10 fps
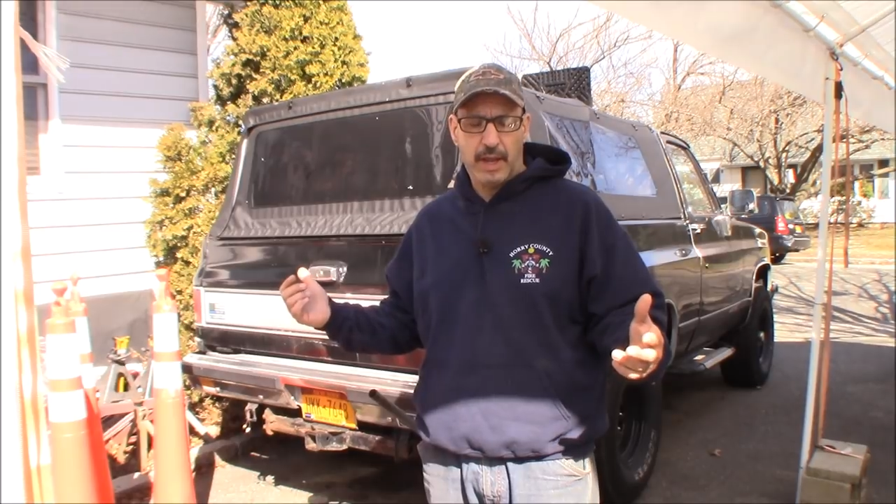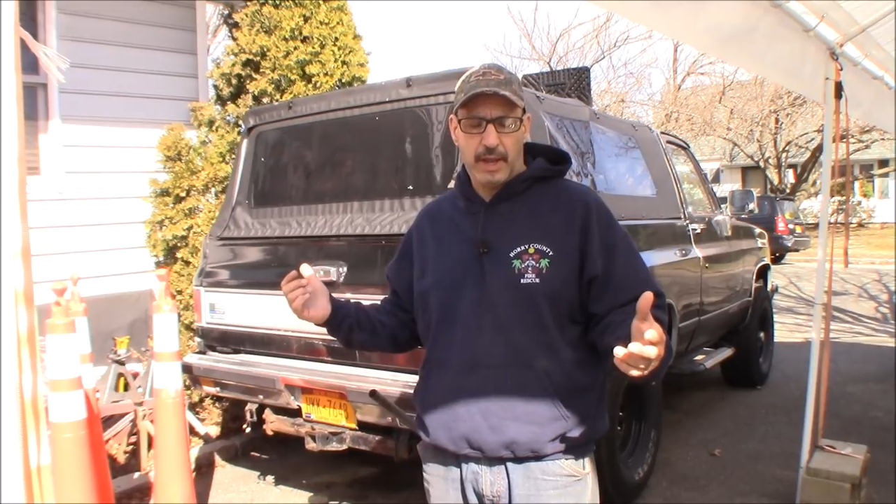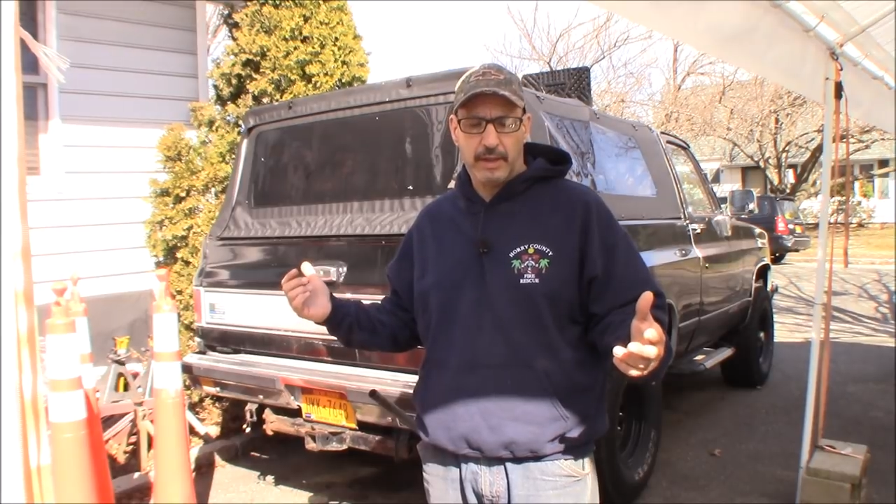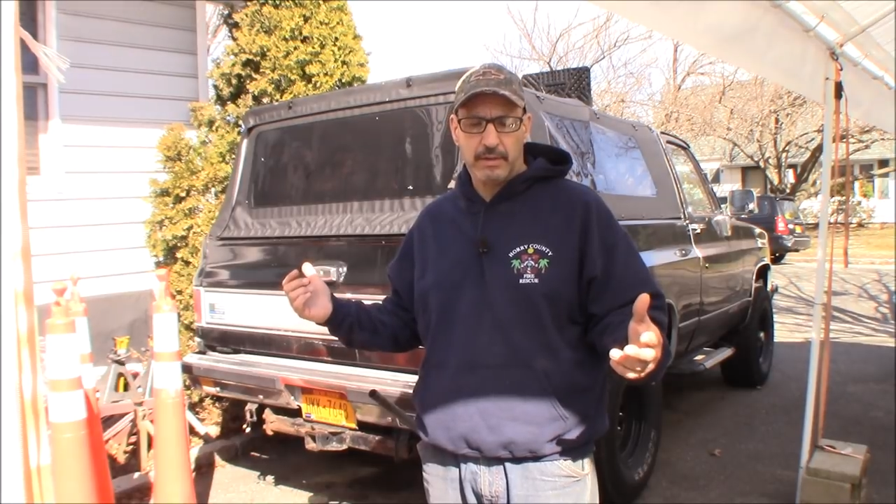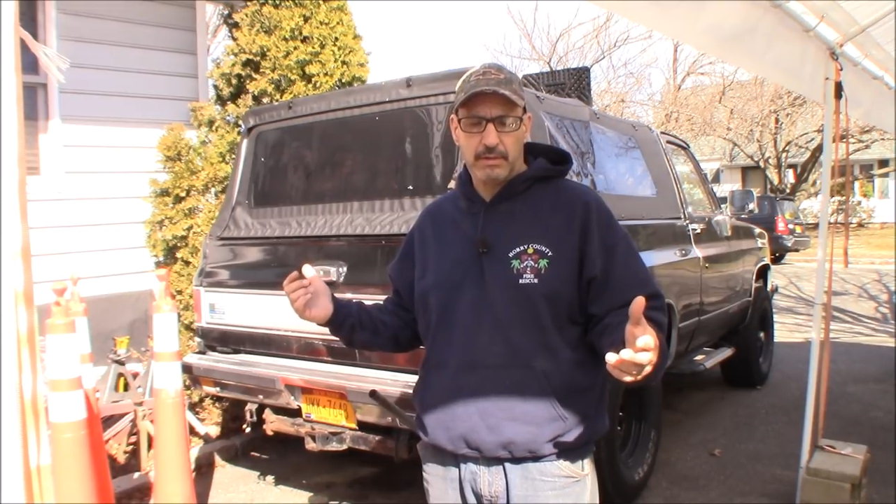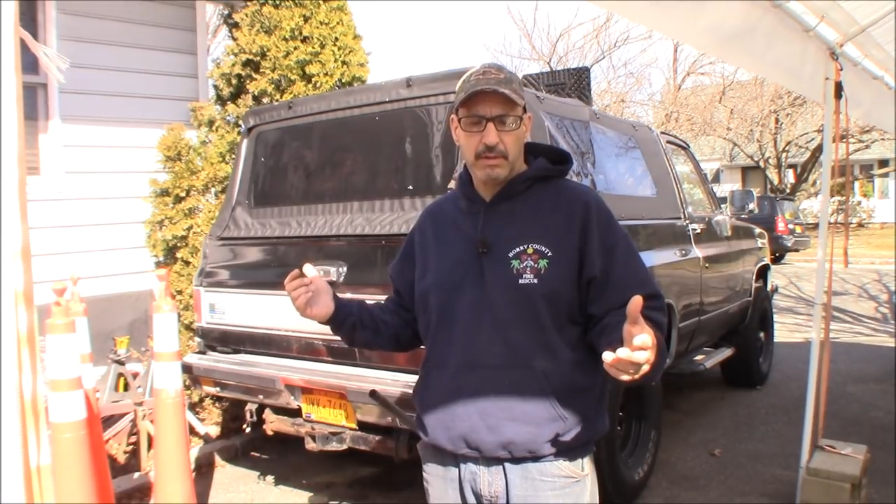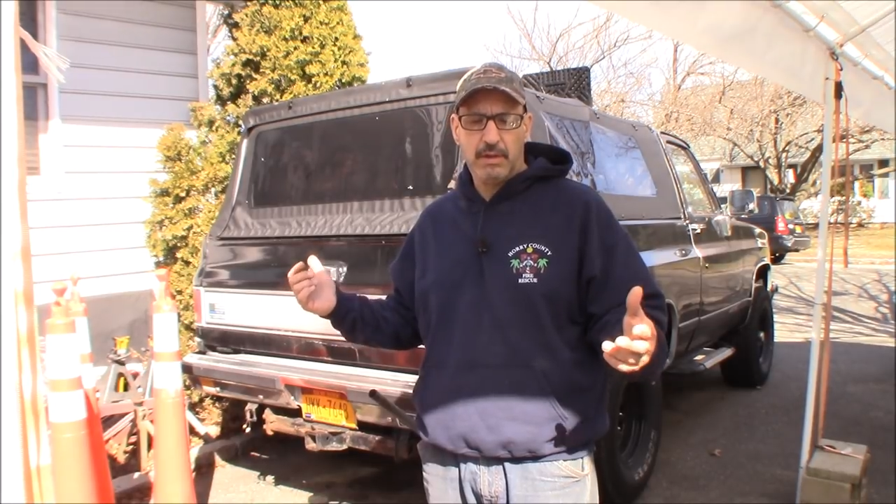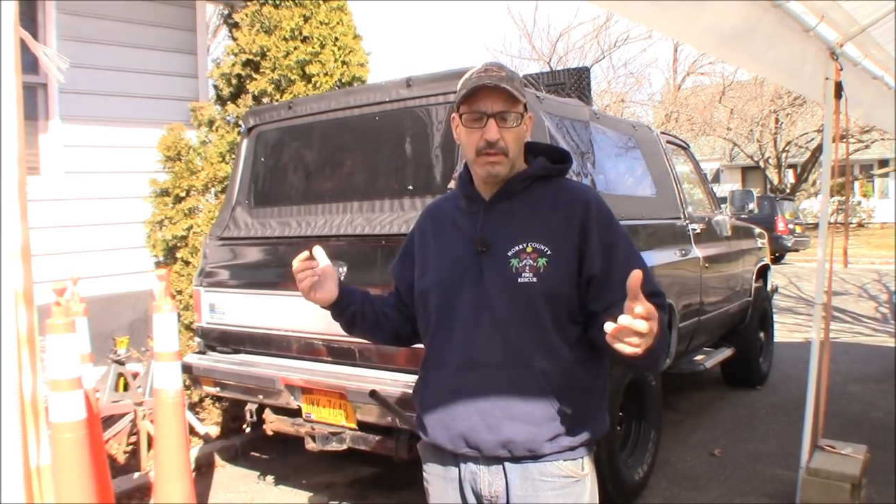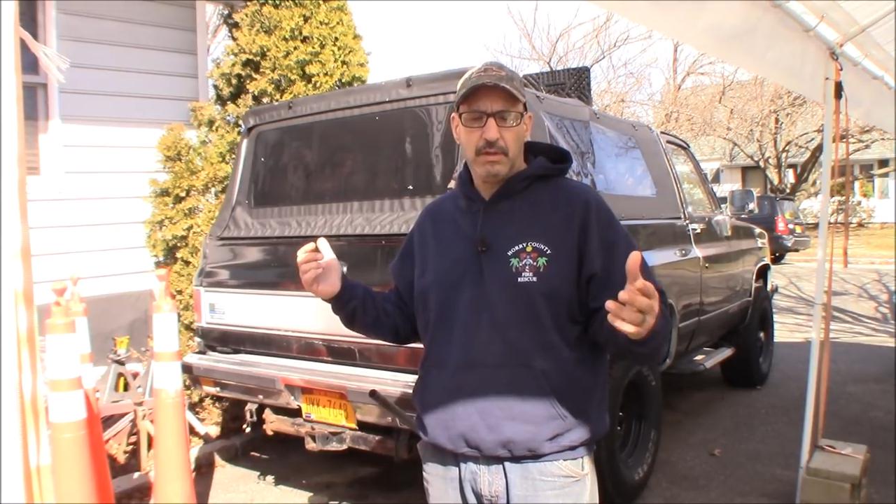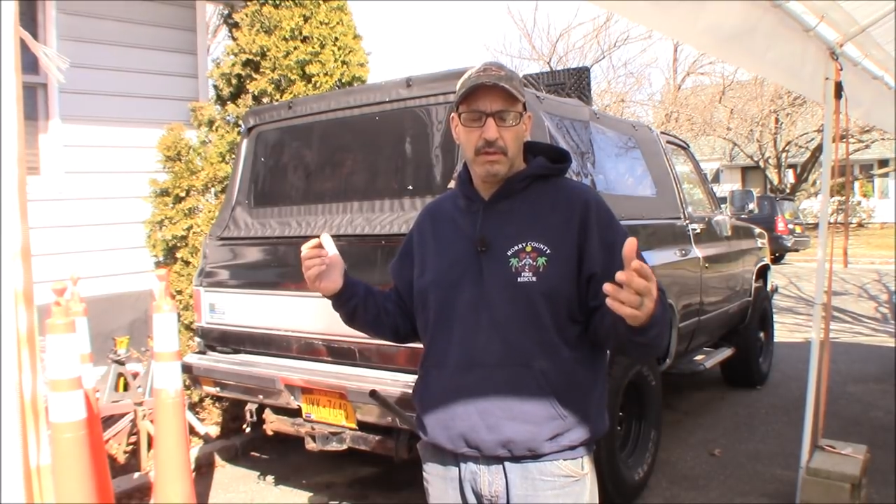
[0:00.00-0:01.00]
And
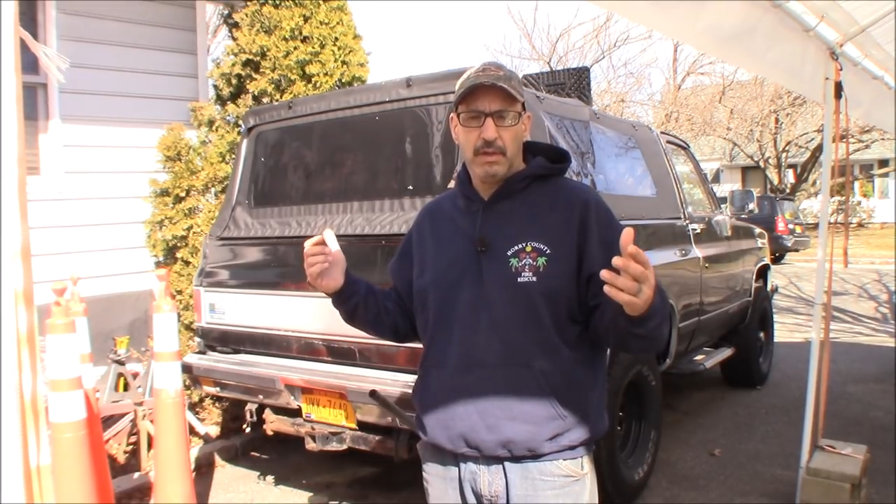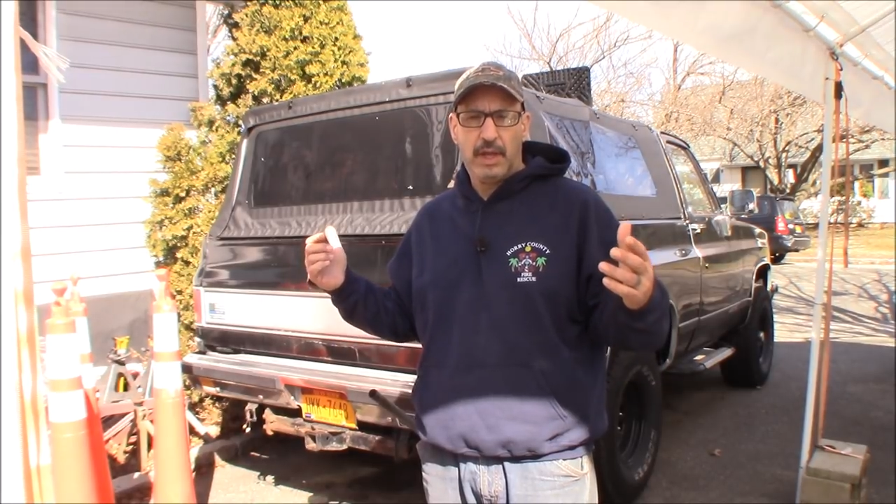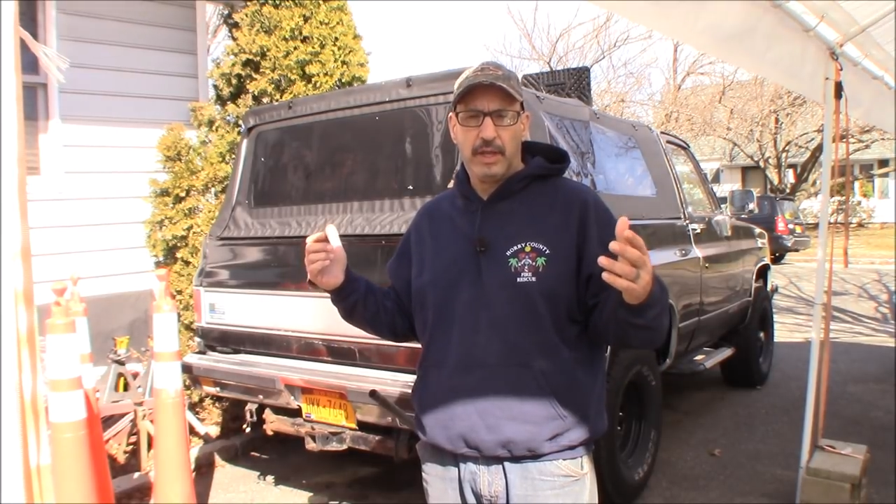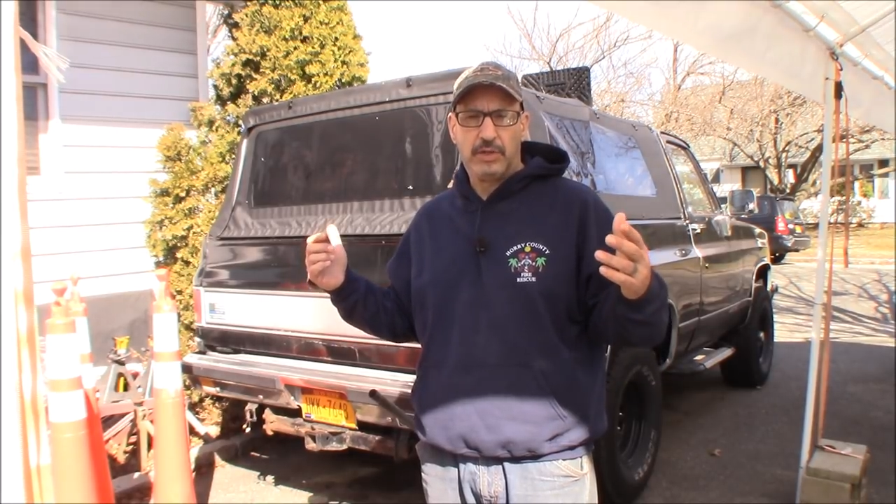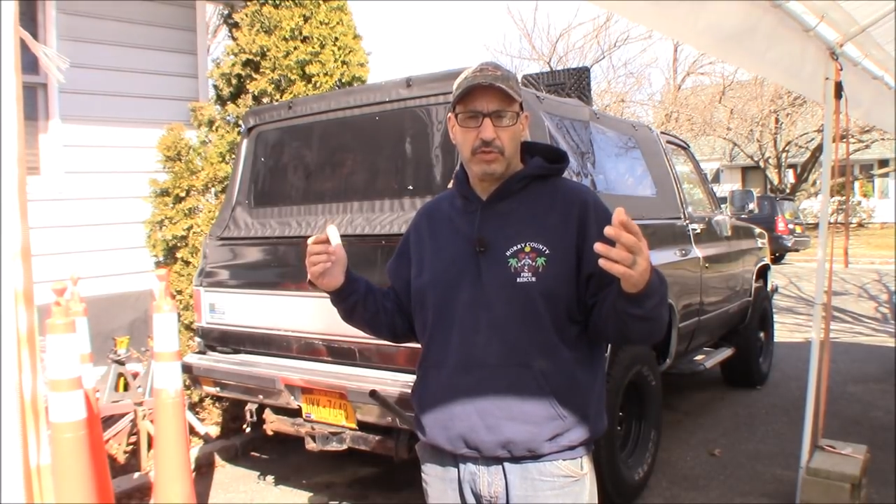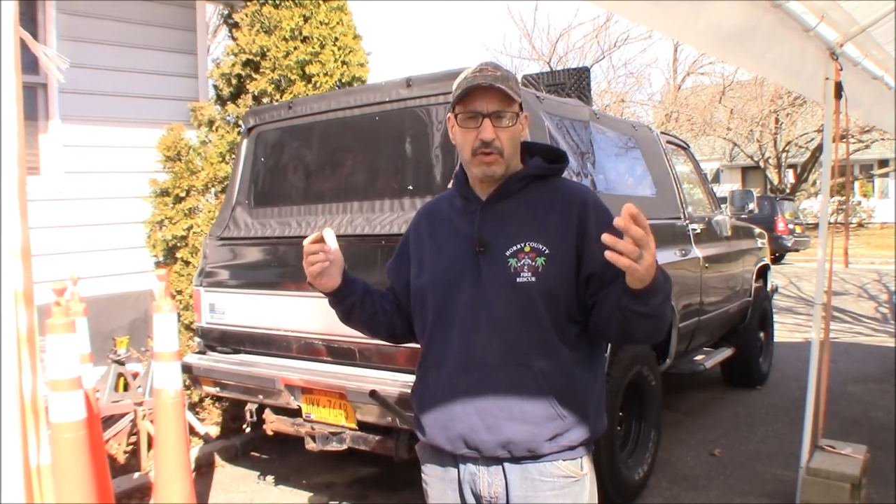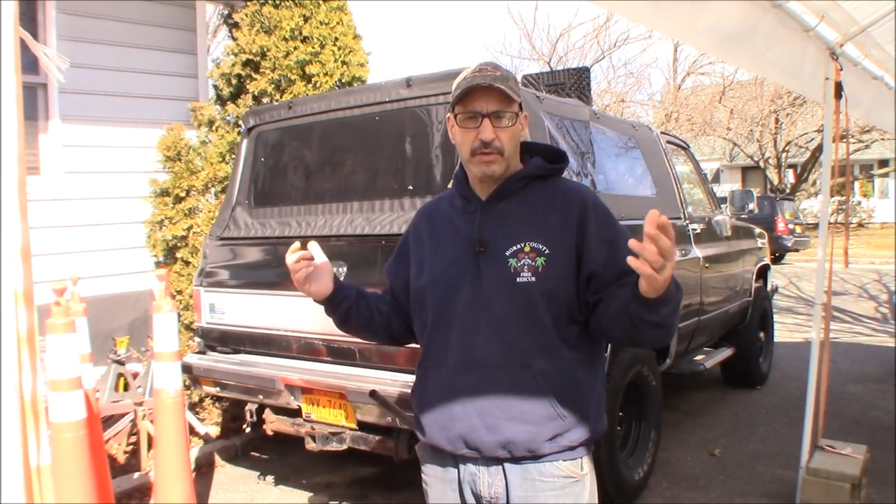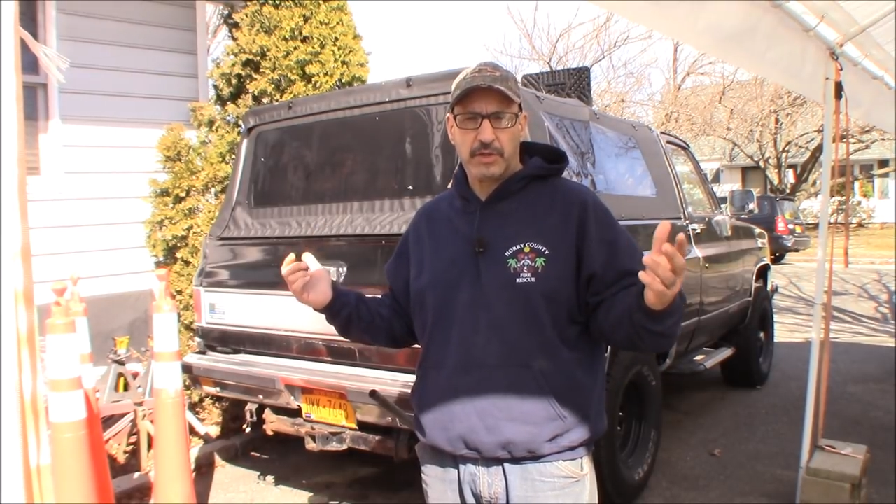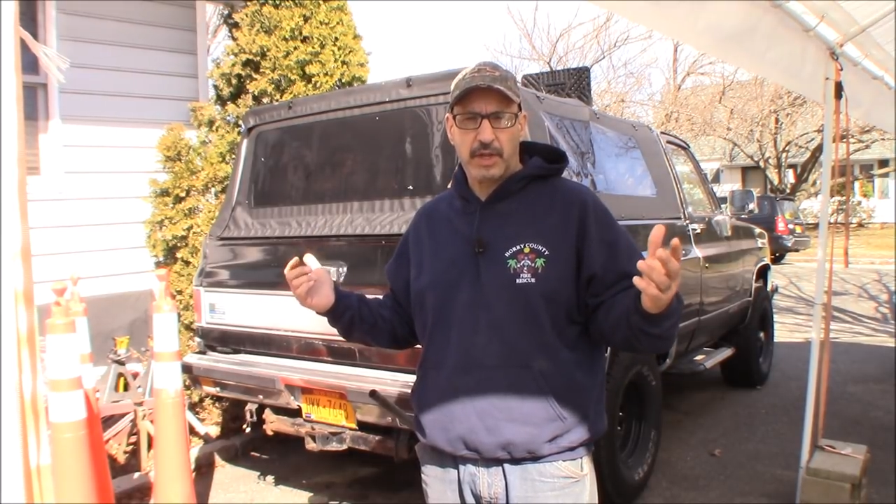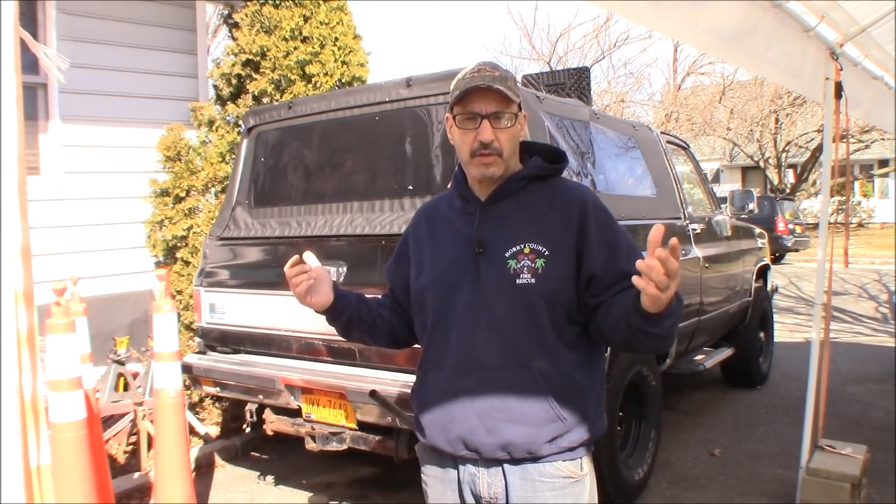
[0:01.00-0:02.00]
it drives like